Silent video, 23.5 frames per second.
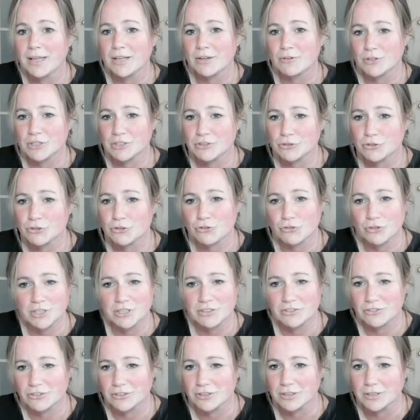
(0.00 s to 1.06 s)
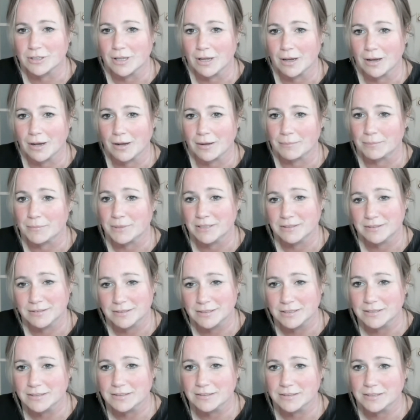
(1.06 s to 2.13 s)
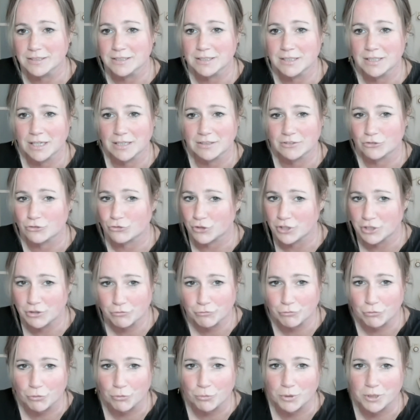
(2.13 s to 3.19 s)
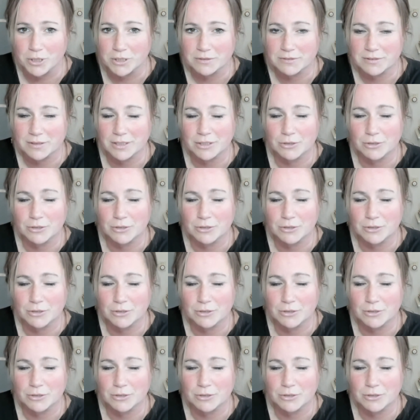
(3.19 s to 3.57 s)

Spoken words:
Registration is easy and straightforward.